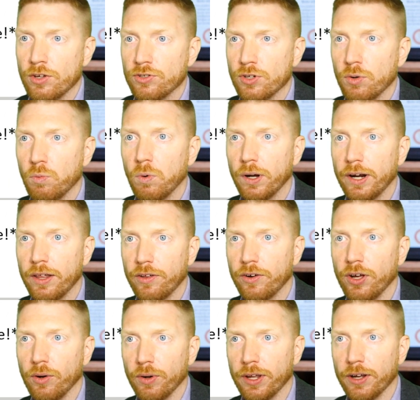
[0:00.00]
So one other
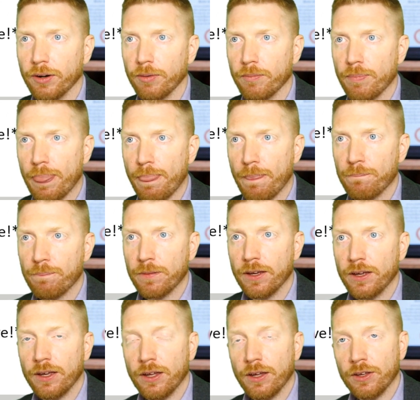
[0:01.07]
note here.
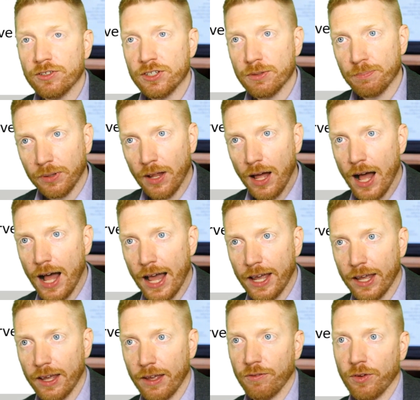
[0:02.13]

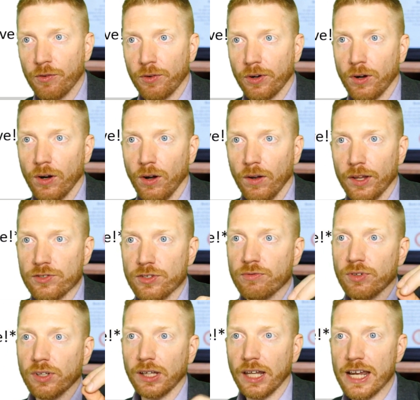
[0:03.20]
Supply, if you recall, is
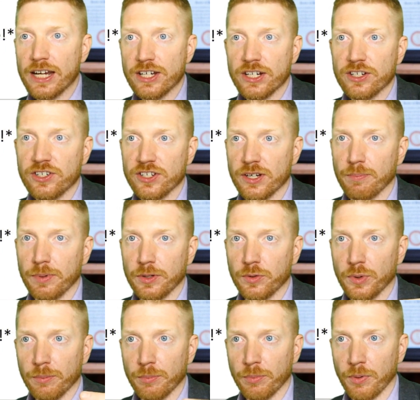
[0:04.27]
the relationship
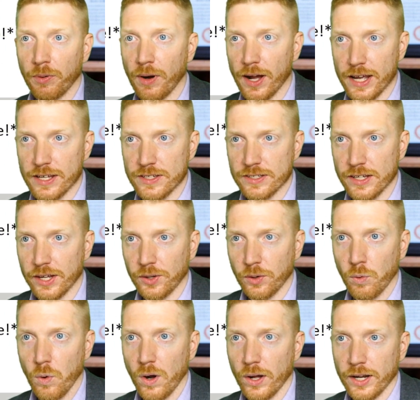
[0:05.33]
between price and
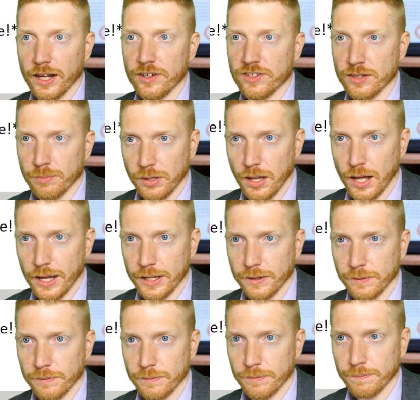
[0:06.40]
quantity
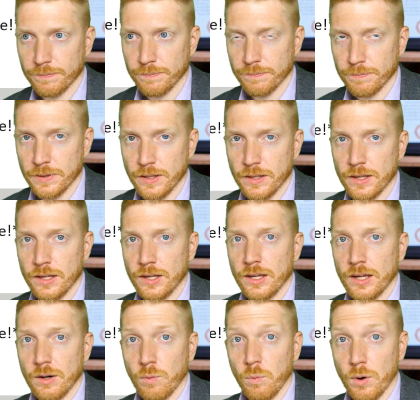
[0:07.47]
supplied.
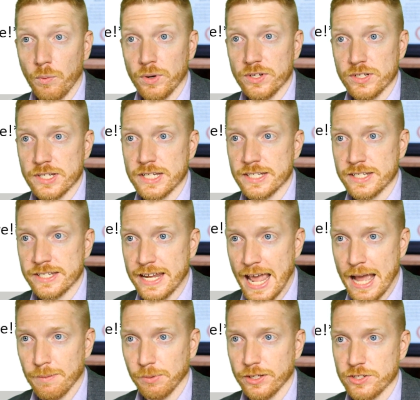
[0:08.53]
What we just
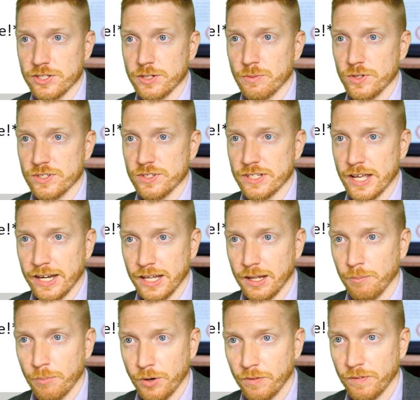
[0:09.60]
established was that
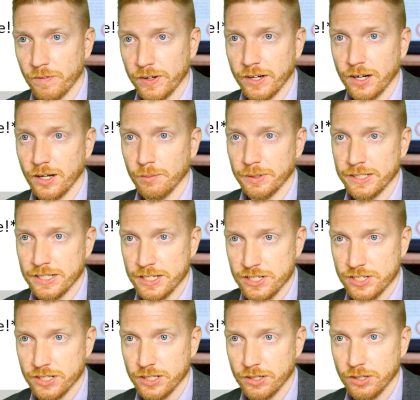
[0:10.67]
in perfect
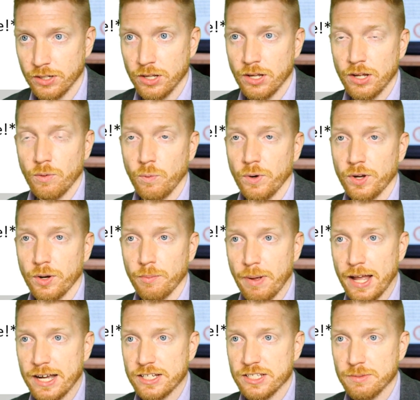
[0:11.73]
competition, when you're
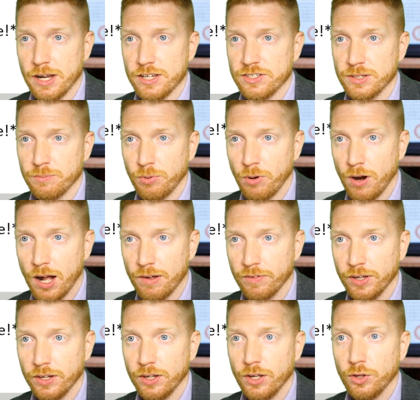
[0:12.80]
maximizing
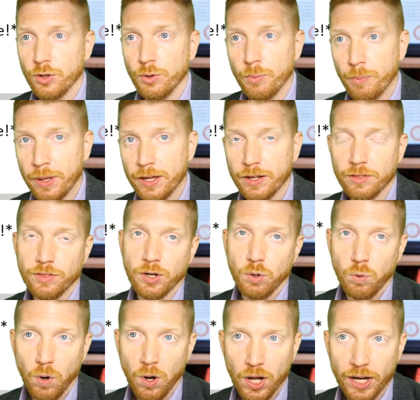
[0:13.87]
profit, you pick the
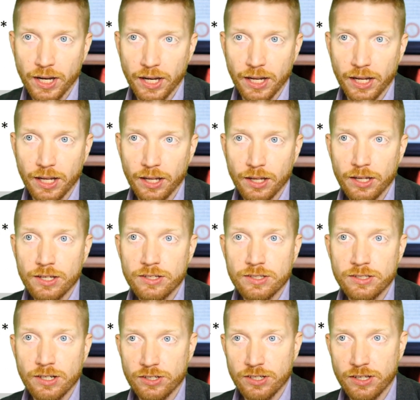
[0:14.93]
quantity
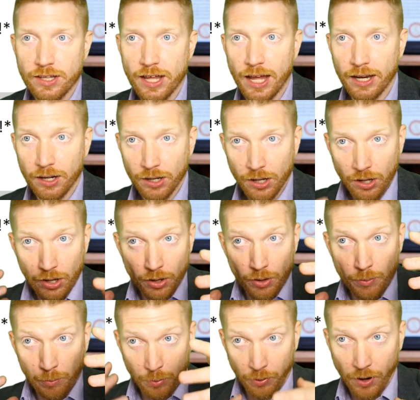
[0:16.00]
such that
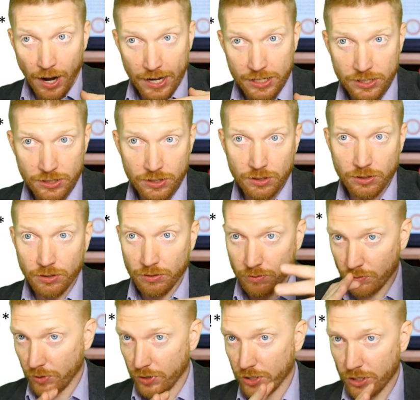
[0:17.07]
price,
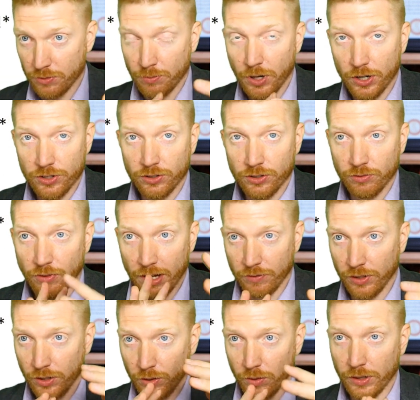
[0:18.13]
which is marginal
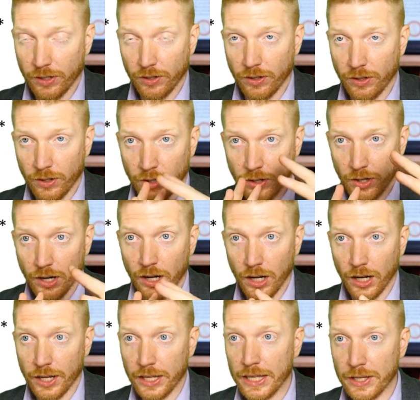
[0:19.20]
revenue, they're
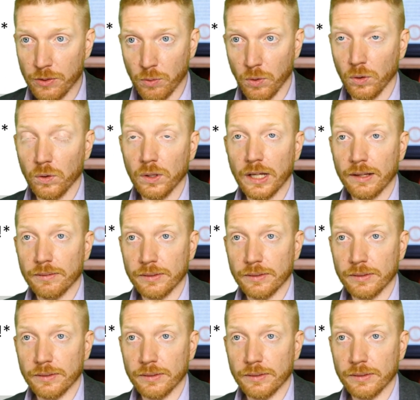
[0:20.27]
equal